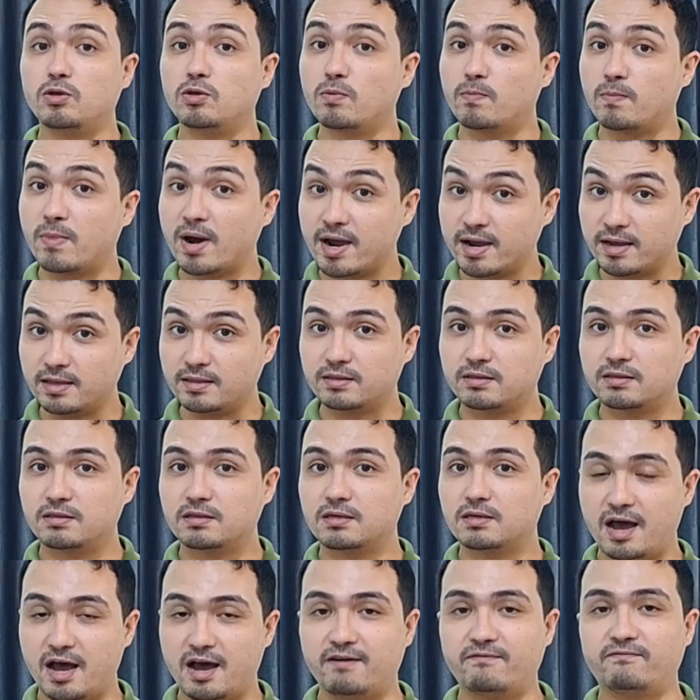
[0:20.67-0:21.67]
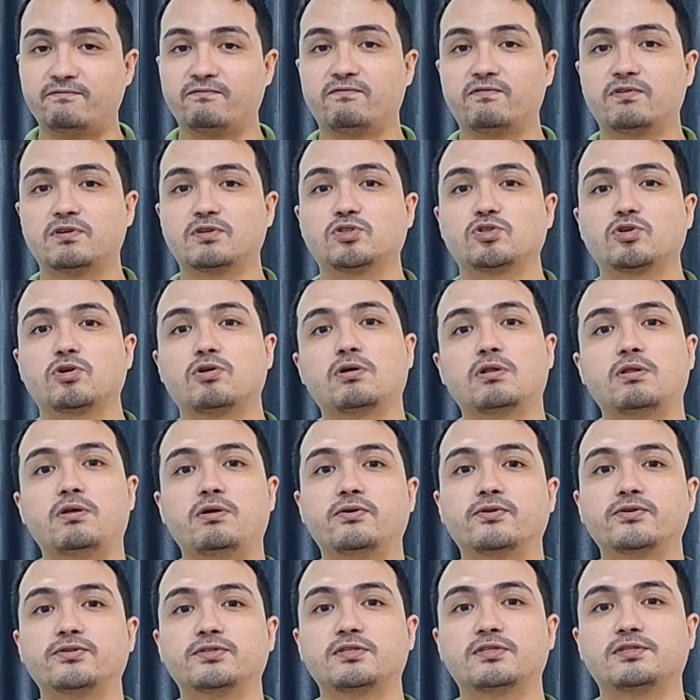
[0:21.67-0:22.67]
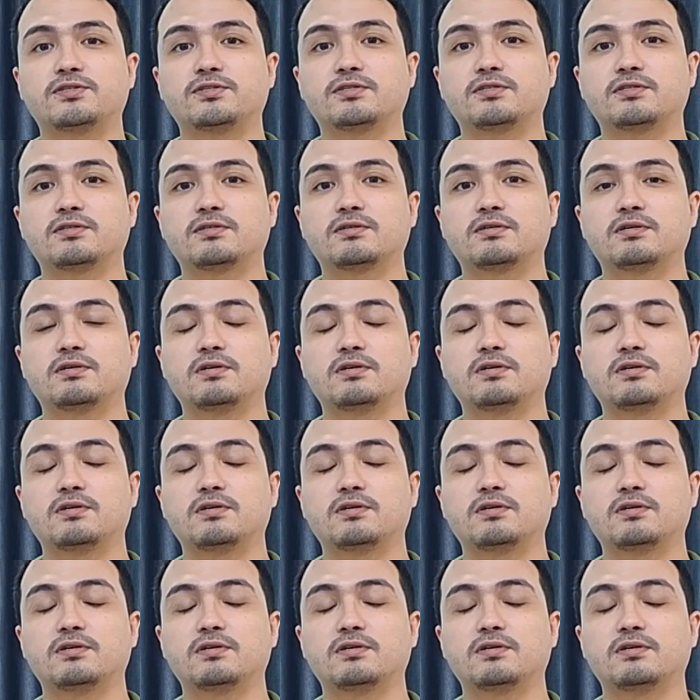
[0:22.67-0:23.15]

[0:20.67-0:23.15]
you might have scoliosis.